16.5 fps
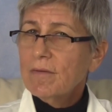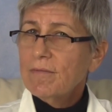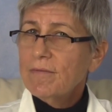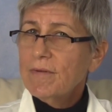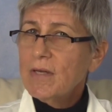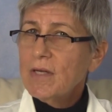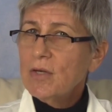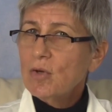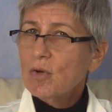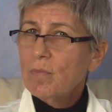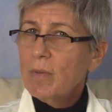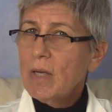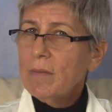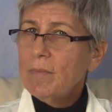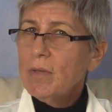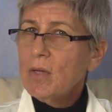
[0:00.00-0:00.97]
Feeding your
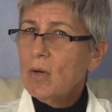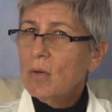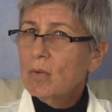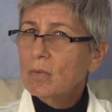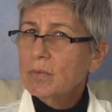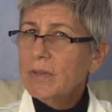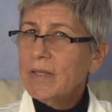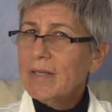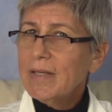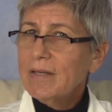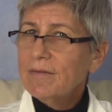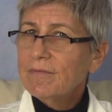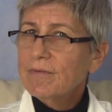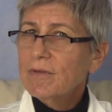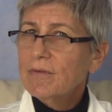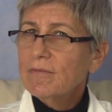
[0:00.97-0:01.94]
baby only
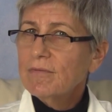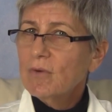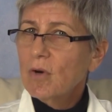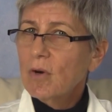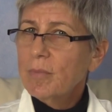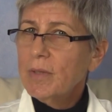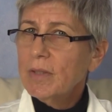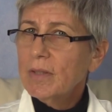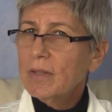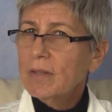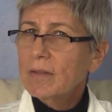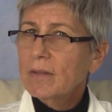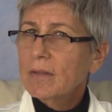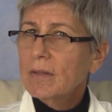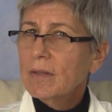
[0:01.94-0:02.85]
infant formula